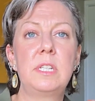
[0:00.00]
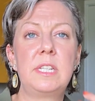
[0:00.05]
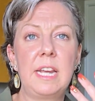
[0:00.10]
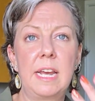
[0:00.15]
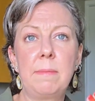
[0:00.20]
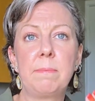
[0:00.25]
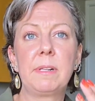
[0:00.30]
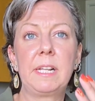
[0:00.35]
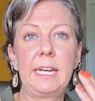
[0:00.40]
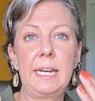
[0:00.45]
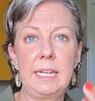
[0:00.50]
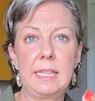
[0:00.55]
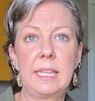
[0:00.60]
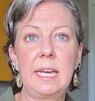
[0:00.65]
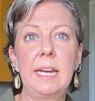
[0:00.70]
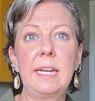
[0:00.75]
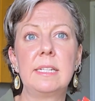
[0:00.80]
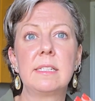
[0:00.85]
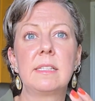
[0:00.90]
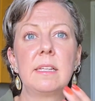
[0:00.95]
deeply at
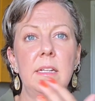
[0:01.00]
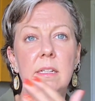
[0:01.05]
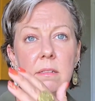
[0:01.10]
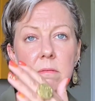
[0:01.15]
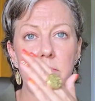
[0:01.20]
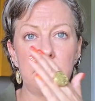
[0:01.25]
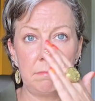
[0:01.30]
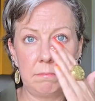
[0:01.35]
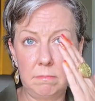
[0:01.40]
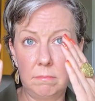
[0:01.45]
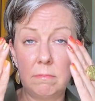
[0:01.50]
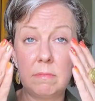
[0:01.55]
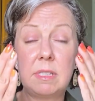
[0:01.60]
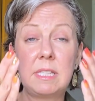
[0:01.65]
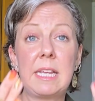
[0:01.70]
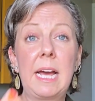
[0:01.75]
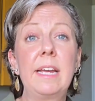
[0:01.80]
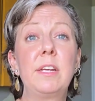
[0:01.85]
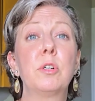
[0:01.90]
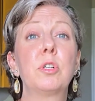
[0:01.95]
these and
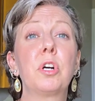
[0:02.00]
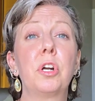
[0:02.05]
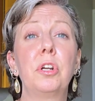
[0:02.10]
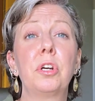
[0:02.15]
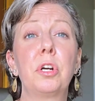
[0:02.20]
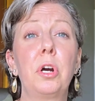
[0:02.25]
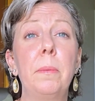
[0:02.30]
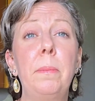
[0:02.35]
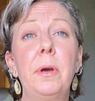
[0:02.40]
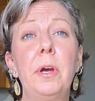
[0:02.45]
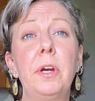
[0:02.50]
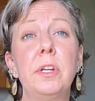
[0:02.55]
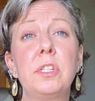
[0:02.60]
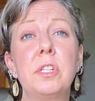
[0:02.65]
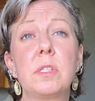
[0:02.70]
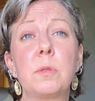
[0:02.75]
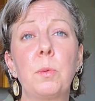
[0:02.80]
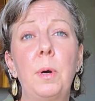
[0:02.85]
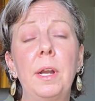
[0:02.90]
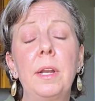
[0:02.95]
say you're going to go
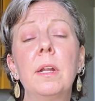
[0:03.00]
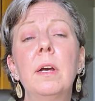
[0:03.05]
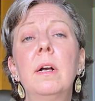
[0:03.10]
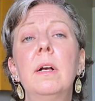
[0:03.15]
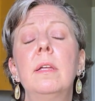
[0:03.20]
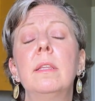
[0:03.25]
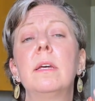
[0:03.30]
purchase one.